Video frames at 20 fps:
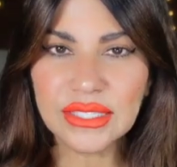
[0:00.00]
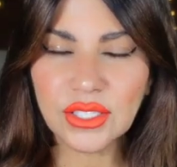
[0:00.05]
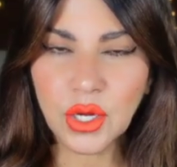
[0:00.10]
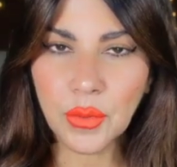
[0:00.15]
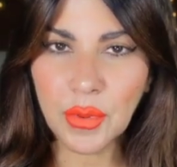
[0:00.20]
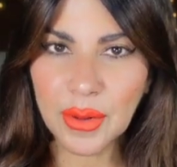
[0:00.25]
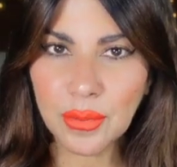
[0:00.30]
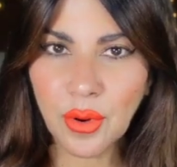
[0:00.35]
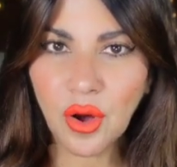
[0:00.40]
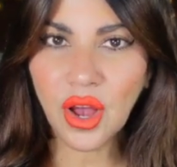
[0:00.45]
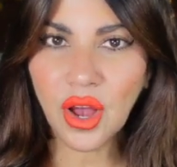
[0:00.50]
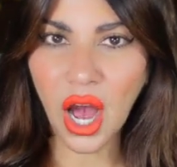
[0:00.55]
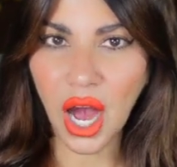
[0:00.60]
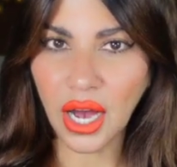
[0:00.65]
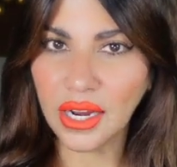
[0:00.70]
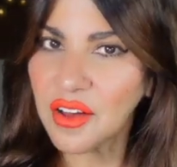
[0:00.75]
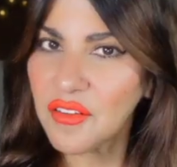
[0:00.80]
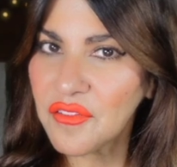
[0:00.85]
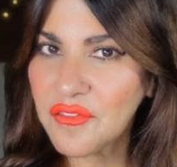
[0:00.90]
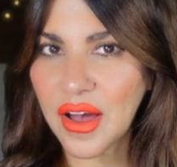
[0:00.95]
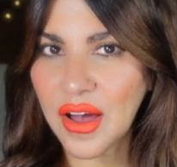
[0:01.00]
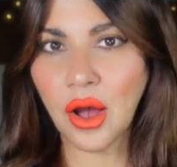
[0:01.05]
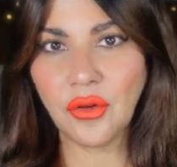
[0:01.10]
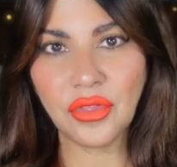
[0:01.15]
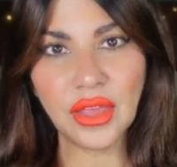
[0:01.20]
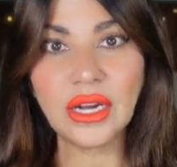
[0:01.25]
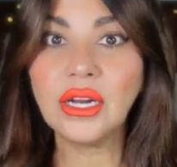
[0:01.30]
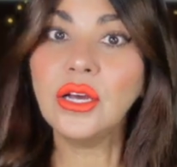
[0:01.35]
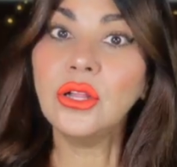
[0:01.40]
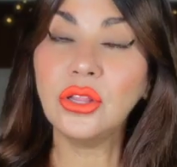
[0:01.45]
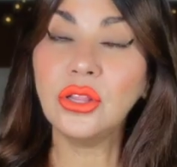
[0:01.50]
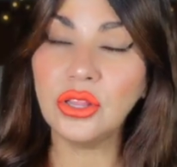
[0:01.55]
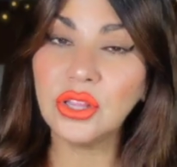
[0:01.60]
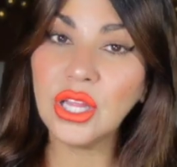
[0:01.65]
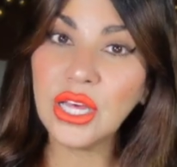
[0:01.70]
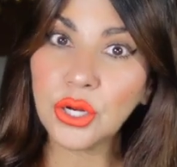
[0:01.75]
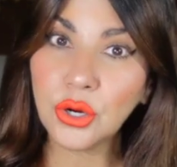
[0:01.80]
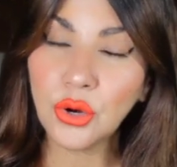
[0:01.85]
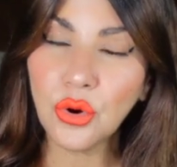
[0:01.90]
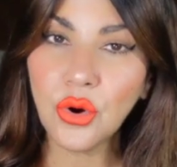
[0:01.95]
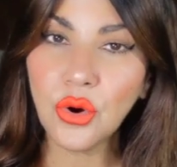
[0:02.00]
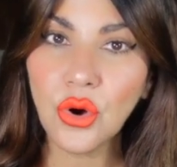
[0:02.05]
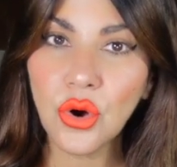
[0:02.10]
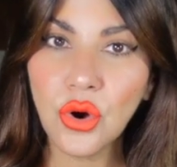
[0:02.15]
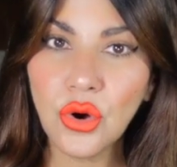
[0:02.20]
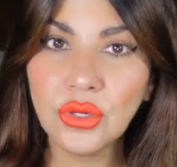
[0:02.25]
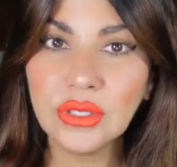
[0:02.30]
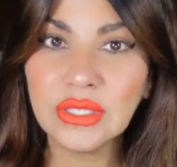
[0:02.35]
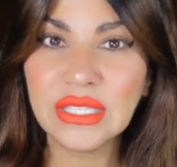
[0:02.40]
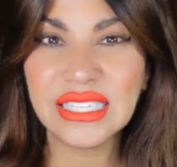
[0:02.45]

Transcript: so people kind of found that a little